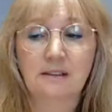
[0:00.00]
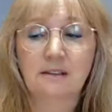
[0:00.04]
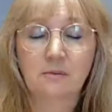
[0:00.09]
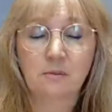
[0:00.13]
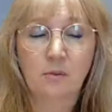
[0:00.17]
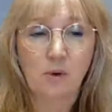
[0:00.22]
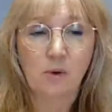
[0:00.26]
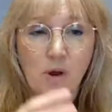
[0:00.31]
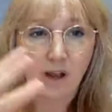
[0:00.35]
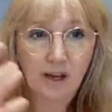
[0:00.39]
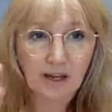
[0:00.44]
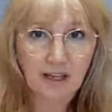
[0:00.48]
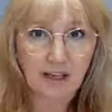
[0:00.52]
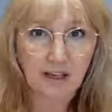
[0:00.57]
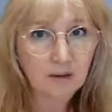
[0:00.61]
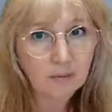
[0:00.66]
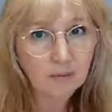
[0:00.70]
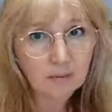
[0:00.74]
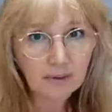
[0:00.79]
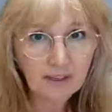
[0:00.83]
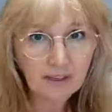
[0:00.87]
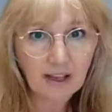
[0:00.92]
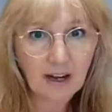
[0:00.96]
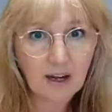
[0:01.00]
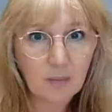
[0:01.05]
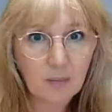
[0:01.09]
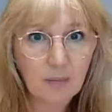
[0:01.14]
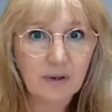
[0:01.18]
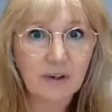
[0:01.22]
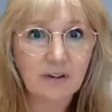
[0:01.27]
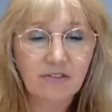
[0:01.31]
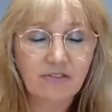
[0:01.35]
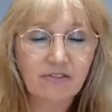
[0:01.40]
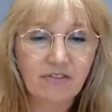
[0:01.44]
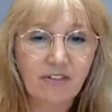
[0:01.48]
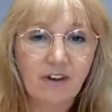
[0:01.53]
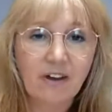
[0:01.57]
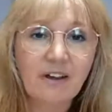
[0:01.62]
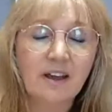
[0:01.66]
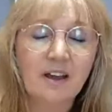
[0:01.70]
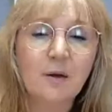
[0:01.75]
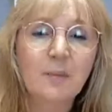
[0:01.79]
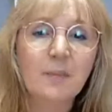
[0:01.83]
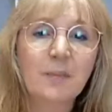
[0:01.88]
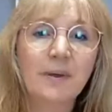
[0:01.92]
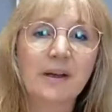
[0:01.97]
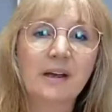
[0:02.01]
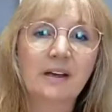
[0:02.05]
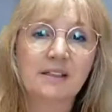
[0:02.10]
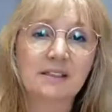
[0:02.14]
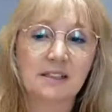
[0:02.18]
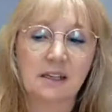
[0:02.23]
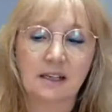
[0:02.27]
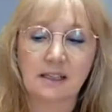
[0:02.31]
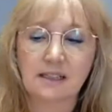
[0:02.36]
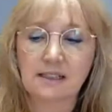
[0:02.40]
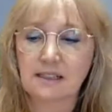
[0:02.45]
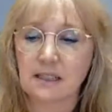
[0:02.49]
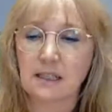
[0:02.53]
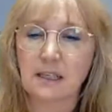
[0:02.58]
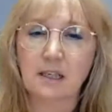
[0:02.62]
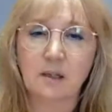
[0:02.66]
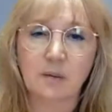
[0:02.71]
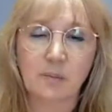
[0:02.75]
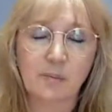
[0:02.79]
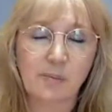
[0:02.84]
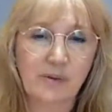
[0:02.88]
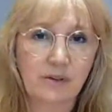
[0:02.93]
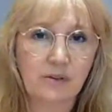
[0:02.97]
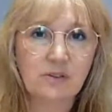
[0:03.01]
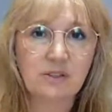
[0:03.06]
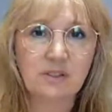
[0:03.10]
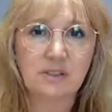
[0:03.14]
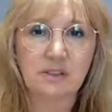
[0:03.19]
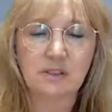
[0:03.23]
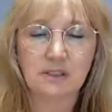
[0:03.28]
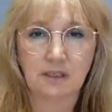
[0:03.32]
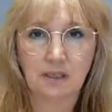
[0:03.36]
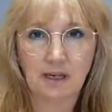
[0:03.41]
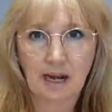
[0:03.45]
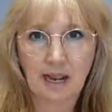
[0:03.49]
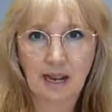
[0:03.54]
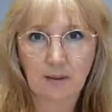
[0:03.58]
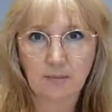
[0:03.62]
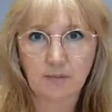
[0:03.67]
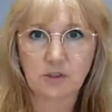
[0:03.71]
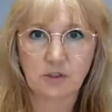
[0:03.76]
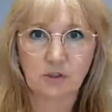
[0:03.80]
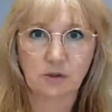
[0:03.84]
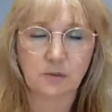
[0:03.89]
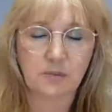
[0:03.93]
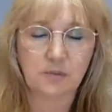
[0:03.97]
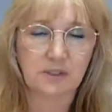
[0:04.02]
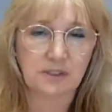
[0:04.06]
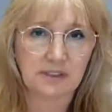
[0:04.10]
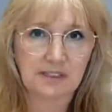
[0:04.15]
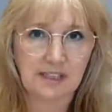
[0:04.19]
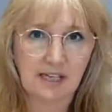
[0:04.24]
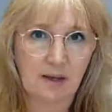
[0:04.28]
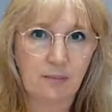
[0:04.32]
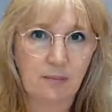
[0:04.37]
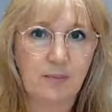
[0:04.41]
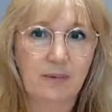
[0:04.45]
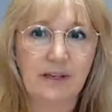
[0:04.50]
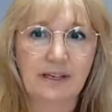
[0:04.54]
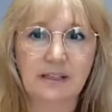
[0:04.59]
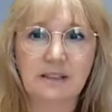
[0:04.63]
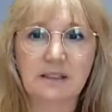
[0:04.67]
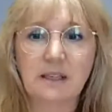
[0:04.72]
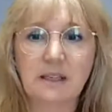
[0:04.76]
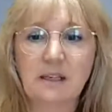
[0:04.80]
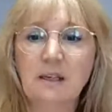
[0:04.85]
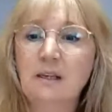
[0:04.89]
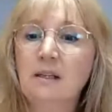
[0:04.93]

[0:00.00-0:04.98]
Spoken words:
working with the element of fire because I see computers and laptops and tablets